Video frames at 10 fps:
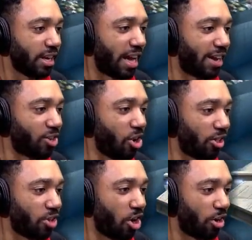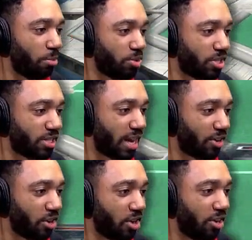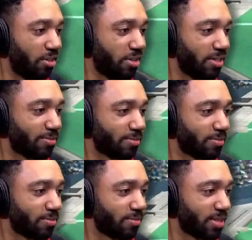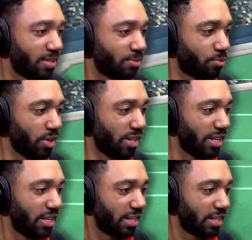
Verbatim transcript: Had to call an audible just now, y'all. Really?